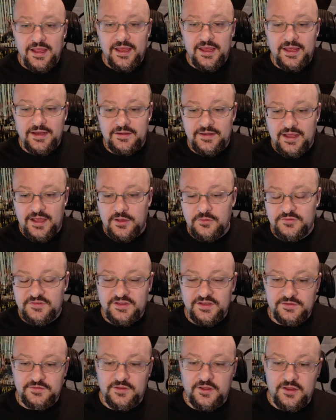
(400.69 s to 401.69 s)
And now
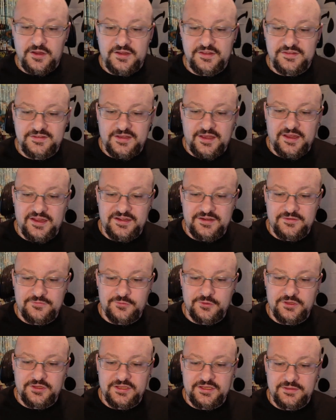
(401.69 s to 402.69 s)
TikTok is kind of
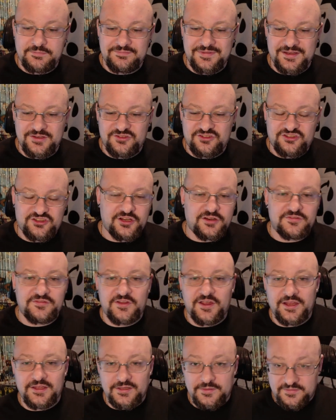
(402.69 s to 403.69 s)
really
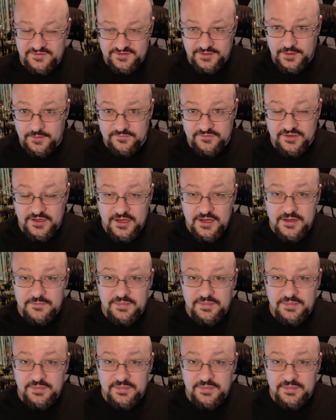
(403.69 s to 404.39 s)
shitifying themselves